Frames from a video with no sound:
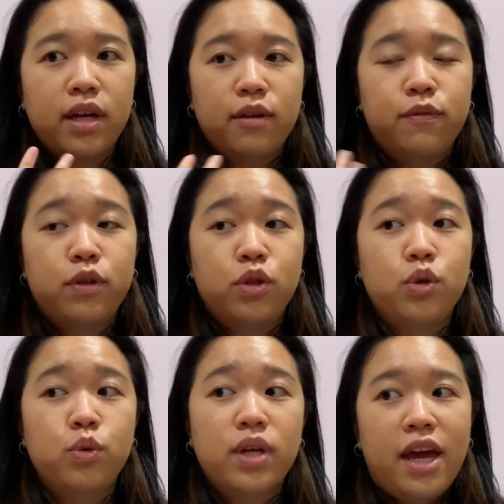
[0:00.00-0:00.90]
if
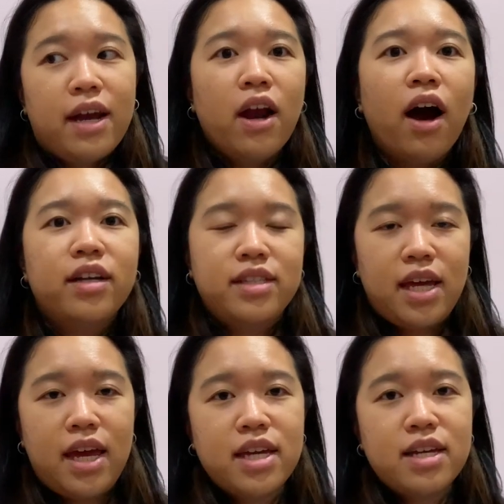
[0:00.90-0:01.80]
you cannot
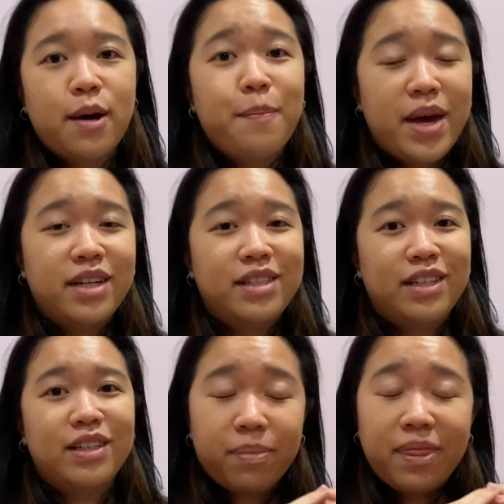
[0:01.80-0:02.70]
take
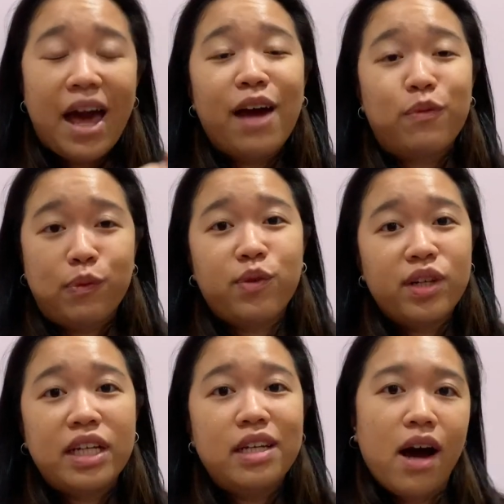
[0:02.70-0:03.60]
penicillin, that
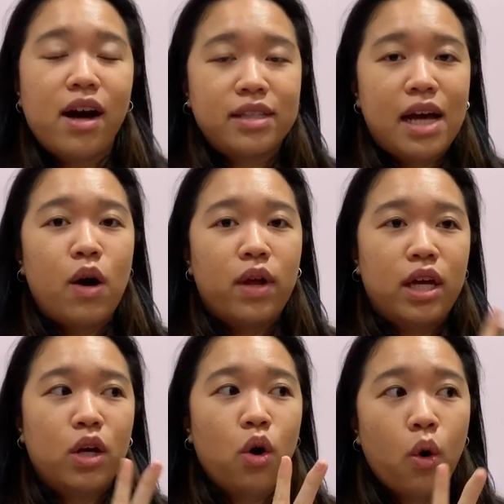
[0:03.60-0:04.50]
really knocks out
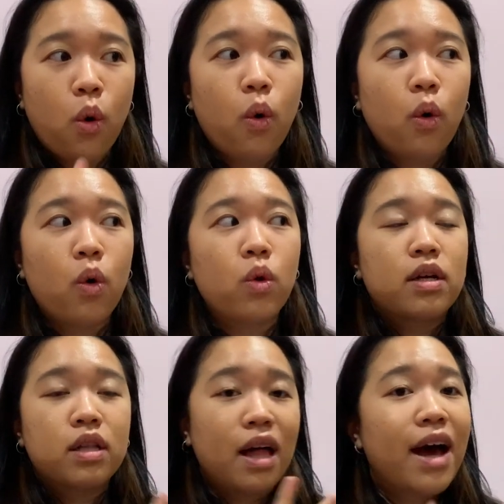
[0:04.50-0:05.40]
a whole
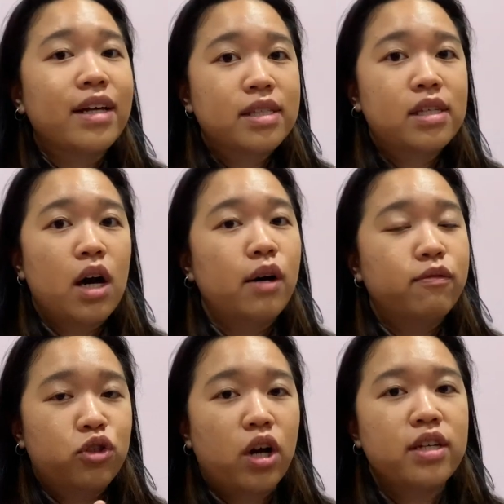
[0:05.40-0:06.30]
class of
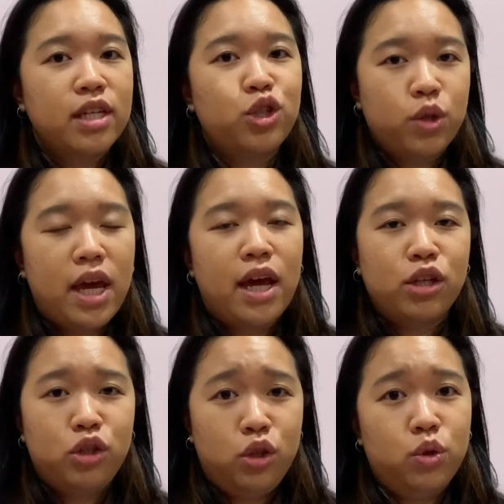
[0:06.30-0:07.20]
drugs that you
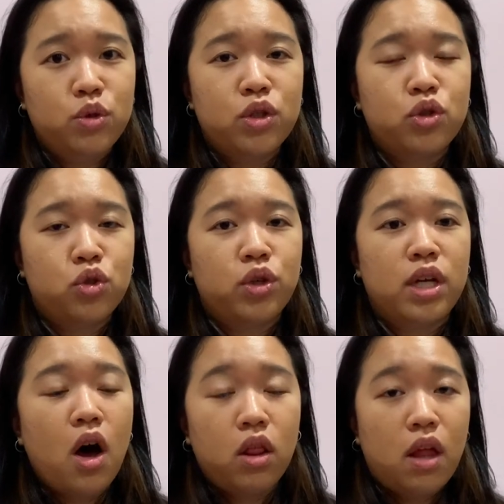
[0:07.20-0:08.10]
can't use to
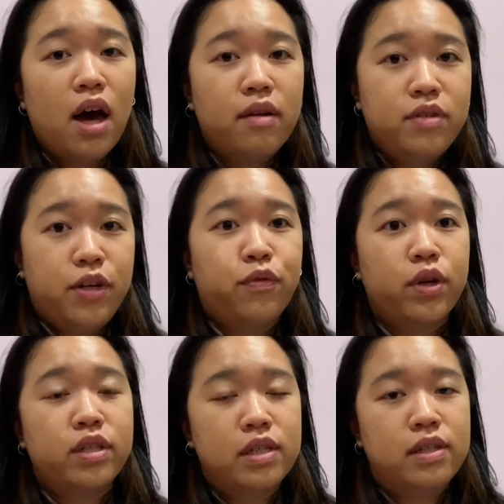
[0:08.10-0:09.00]
treat a lot of
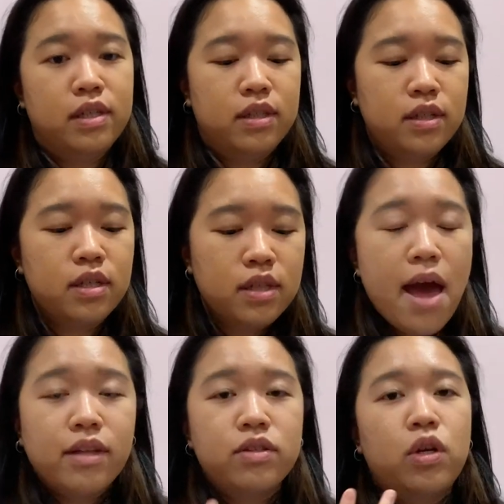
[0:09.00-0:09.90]
different diseases.
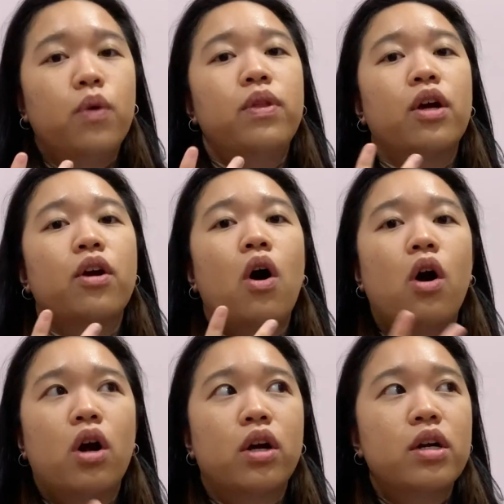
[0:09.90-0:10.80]
And so there
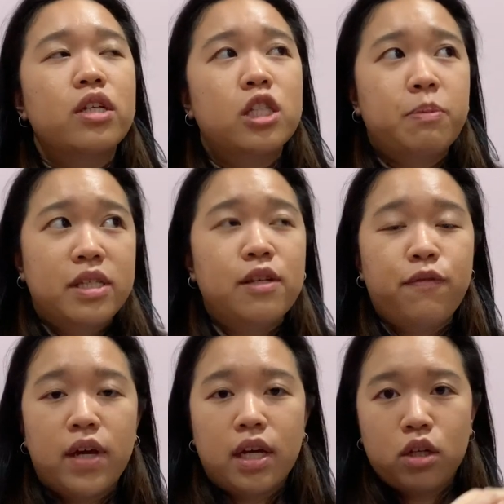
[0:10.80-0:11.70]
are
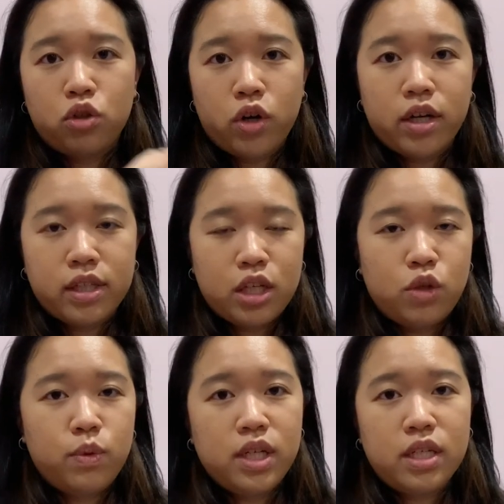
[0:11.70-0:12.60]
specific drugs that
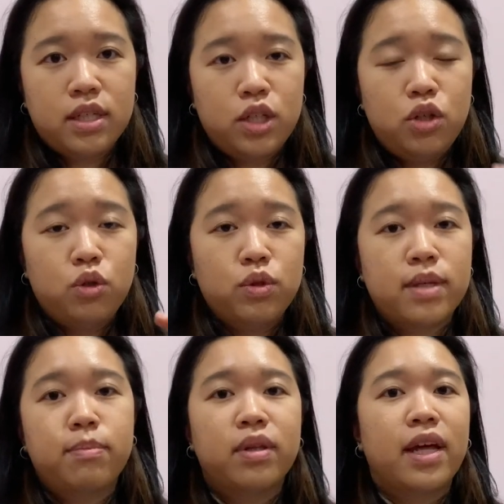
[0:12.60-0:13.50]
you would need to use
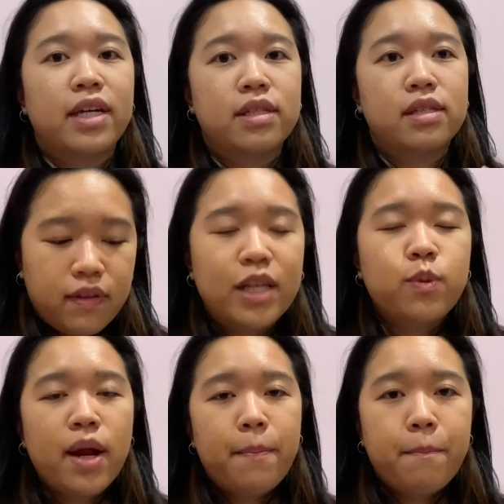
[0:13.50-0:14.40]
in place. That's
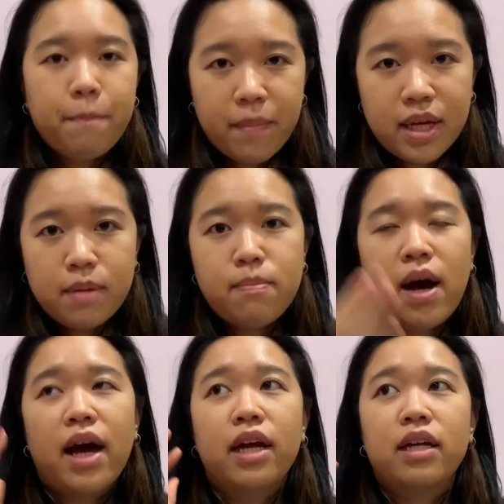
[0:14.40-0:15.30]
what I mean
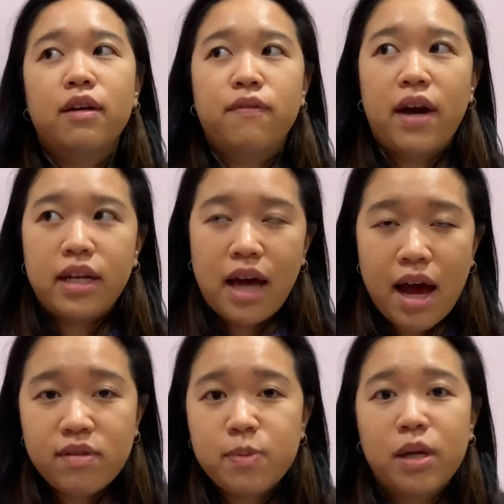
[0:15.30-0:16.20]
by if I
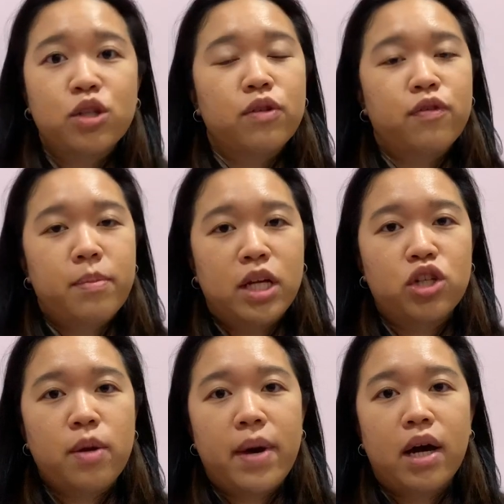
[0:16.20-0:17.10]
have special
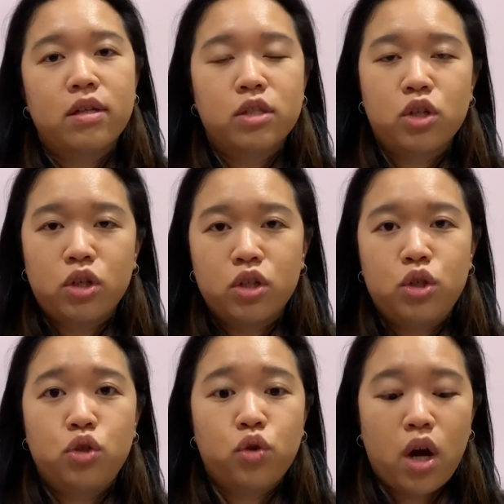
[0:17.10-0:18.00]
information about a certain
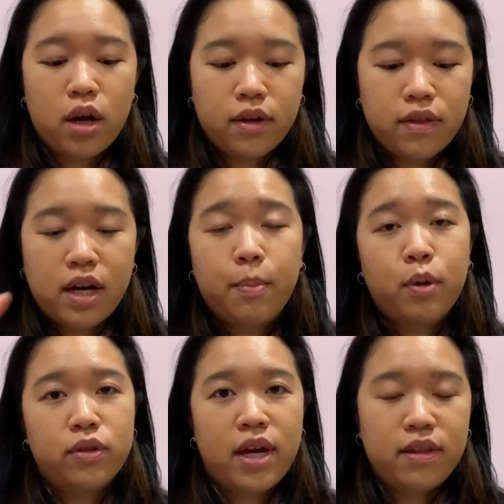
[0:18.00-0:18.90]
drug, that I'll
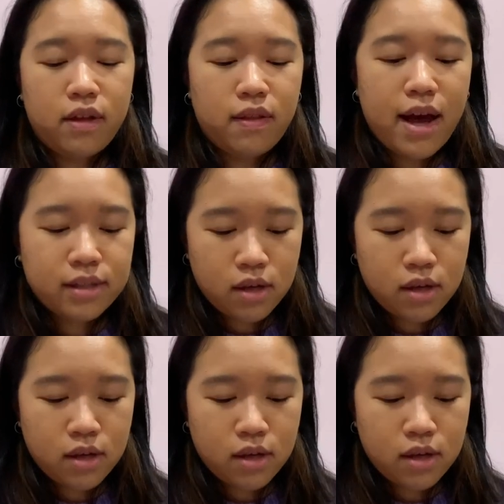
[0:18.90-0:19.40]
put that in the last